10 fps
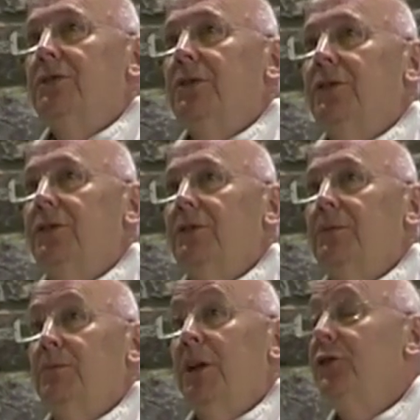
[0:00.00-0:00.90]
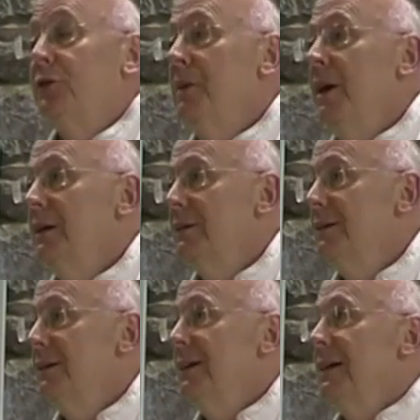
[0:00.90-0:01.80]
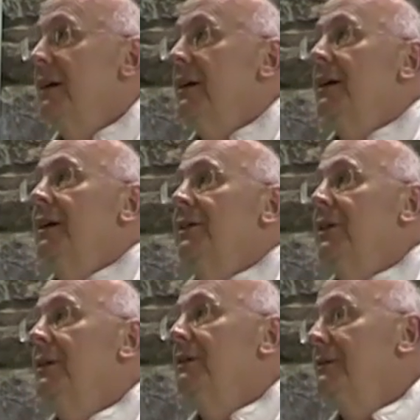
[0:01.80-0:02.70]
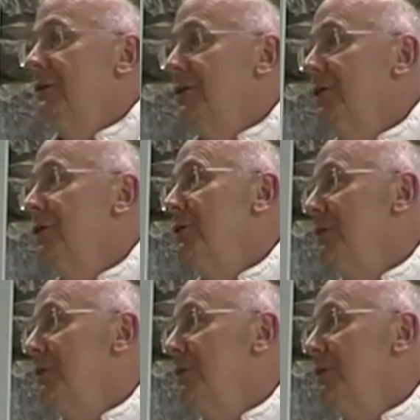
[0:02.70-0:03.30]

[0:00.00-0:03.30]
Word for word: but just blessed me, and then turned